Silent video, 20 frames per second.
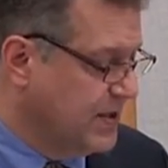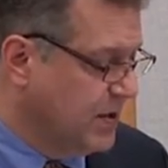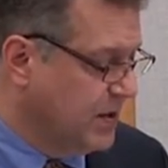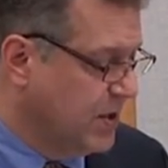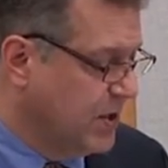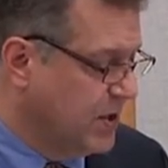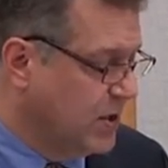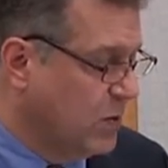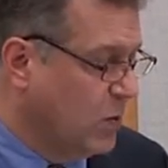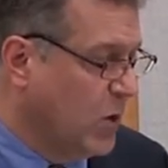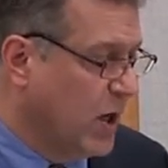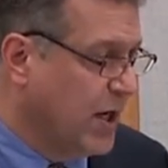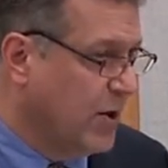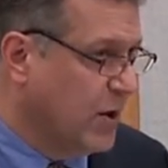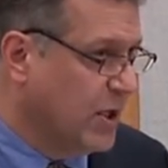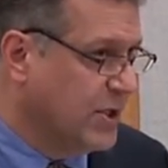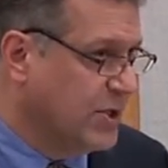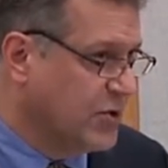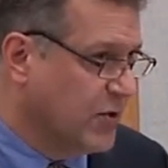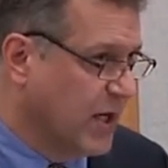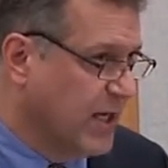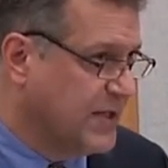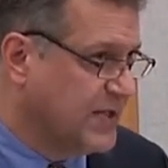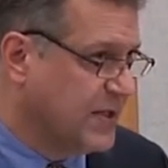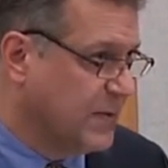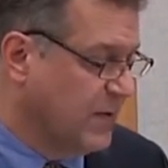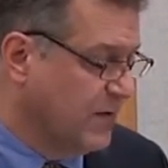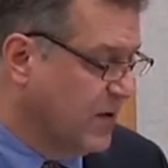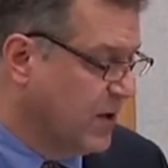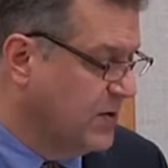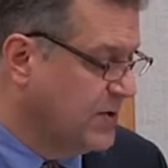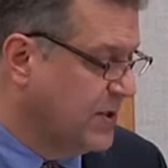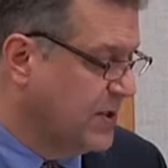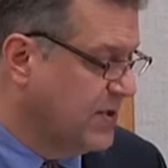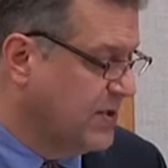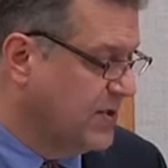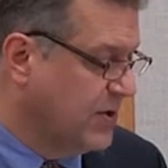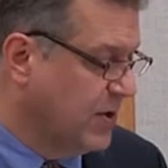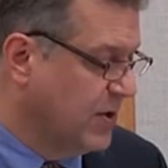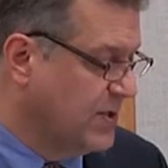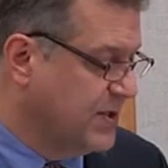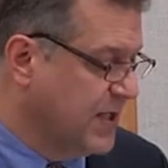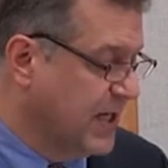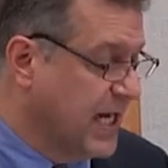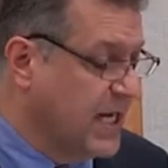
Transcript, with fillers: a good way to address some of those concerns,